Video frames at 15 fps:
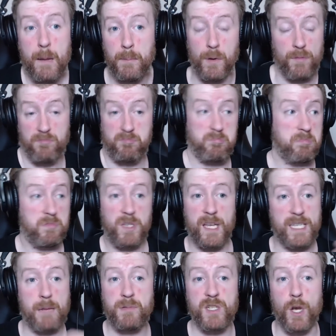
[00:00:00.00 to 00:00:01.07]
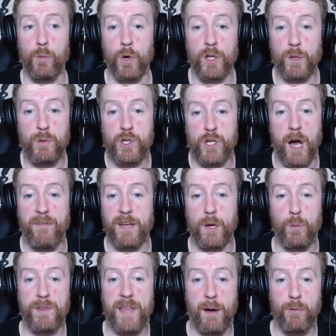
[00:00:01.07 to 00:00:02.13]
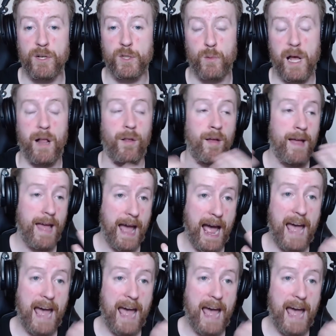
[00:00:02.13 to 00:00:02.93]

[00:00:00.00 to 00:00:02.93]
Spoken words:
But there's absolutely a world in which Na'Vi can win that one as well.